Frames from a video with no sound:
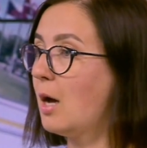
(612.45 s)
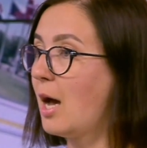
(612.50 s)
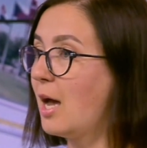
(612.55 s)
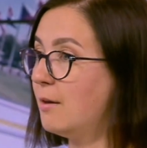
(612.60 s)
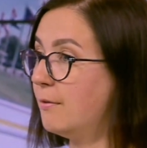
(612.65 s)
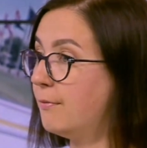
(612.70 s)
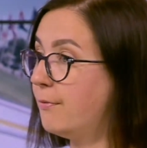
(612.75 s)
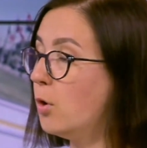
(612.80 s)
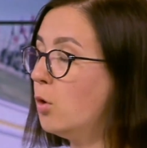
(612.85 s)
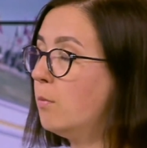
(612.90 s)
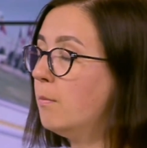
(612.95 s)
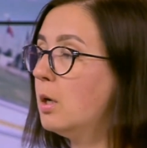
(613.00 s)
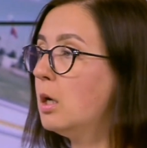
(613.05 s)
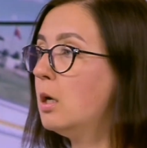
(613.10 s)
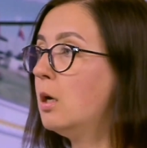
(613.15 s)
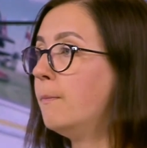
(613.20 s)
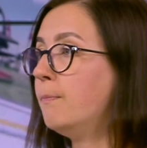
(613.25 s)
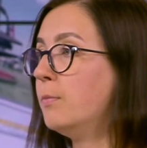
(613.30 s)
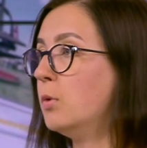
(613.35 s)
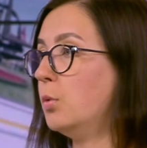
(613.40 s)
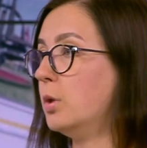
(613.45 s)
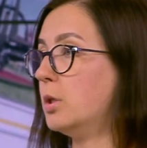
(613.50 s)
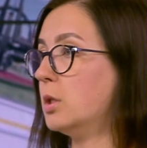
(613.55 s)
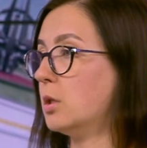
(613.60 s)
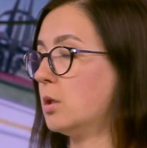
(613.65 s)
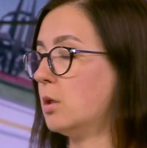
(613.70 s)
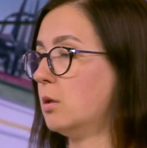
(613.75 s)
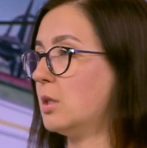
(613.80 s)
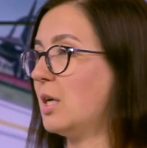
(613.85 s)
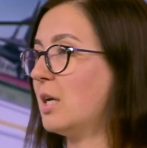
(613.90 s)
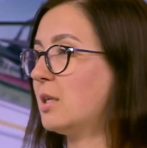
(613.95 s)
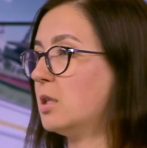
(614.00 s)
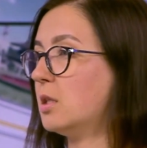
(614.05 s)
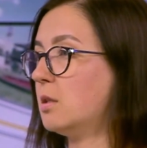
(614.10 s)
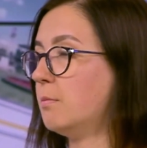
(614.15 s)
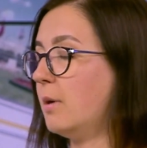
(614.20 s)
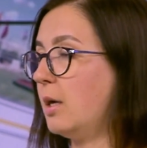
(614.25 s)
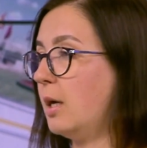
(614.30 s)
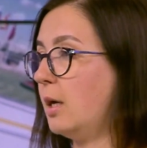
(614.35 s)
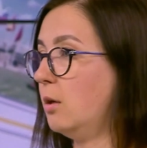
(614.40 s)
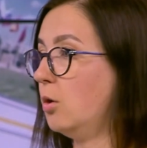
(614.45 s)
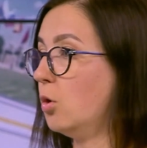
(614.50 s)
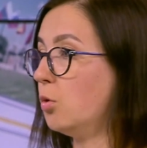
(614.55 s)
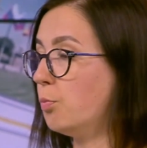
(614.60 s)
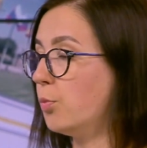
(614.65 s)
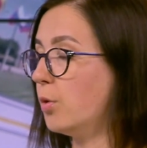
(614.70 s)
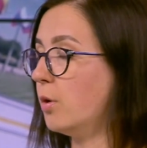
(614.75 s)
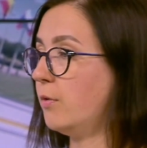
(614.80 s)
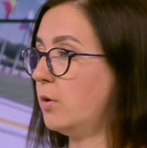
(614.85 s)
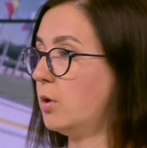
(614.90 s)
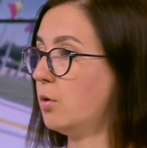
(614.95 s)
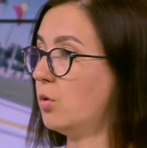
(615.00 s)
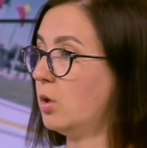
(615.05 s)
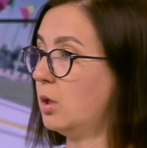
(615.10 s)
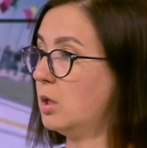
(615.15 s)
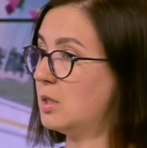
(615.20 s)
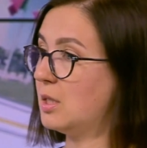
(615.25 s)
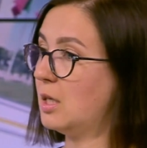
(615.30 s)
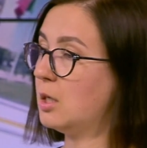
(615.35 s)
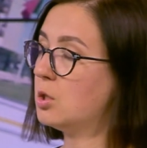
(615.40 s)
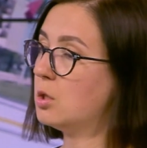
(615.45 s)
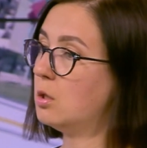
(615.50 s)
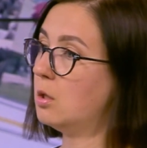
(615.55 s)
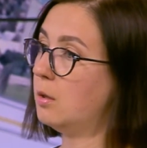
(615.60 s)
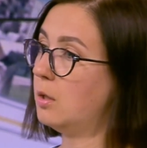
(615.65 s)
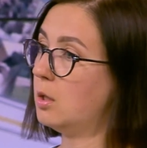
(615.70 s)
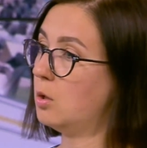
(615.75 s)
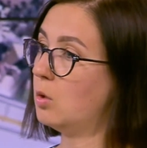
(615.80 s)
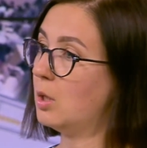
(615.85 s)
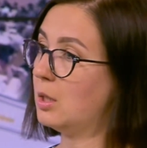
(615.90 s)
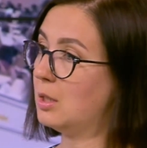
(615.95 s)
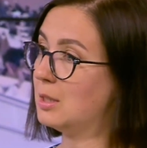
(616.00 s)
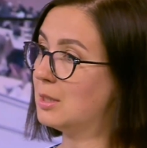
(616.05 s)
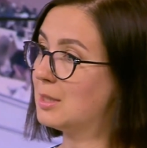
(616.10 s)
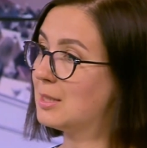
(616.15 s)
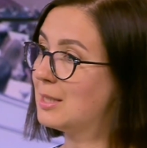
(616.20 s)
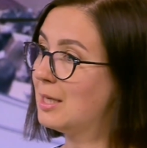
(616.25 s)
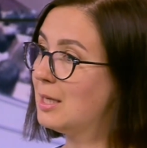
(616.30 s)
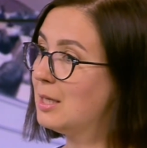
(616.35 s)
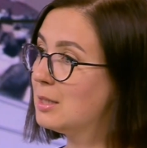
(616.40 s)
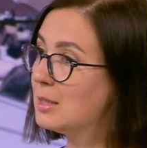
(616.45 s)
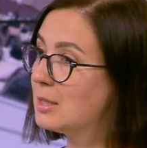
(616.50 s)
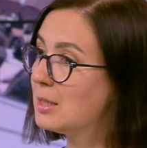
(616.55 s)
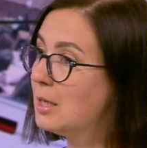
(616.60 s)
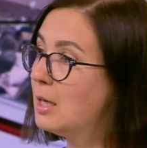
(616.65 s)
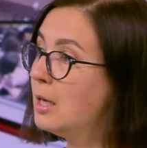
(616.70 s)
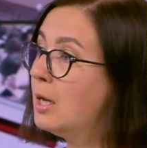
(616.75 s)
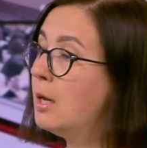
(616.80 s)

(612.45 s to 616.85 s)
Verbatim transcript: IFOM, which is conducted by a non-profit organization in the United States,